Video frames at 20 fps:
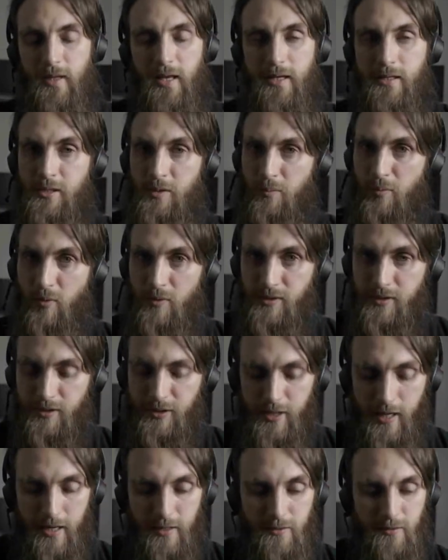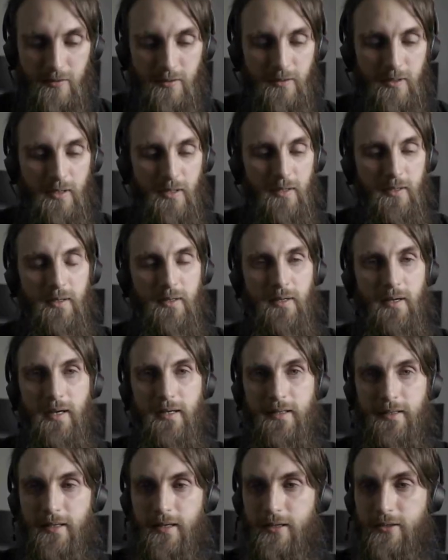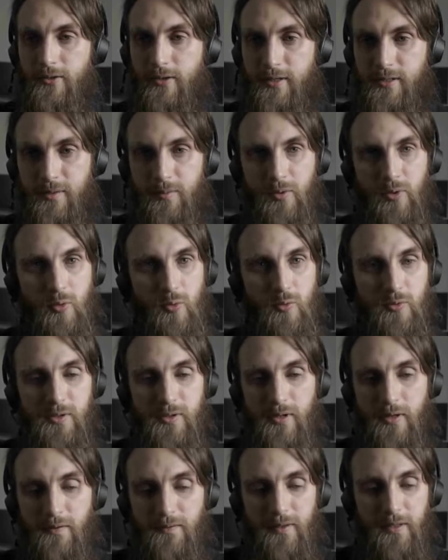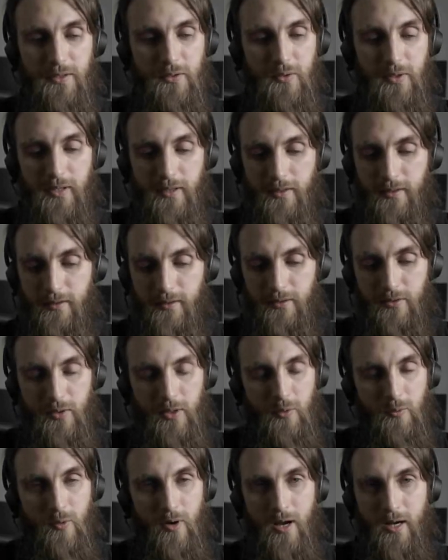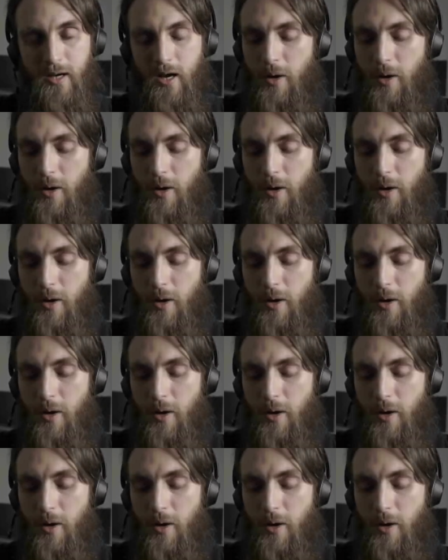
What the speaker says: It supports the channel. And again, you get some cool stuff that you can rock.